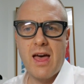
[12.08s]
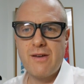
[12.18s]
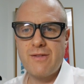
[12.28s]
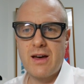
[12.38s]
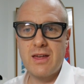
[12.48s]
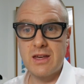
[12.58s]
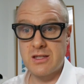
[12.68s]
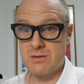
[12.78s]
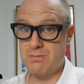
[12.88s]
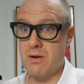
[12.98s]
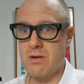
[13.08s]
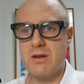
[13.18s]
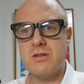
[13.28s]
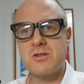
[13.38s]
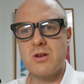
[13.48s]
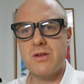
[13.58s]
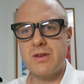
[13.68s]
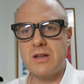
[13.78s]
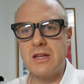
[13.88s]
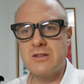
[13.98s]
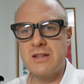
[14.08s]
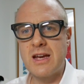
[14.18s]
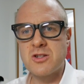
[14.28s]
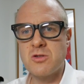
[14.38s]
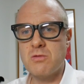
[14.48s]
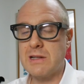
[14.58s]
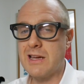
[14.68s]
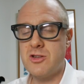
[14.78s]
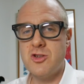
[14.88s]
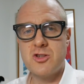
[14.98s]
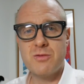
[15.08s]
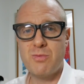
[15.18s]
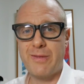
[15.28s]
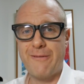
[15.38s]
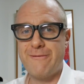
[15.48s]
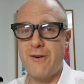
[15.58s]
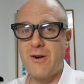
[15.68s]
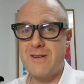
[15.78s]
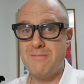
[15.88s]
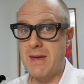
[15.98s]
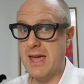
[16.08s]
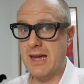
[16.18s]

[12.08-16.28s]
have uh, experience of an international relationship with a foreign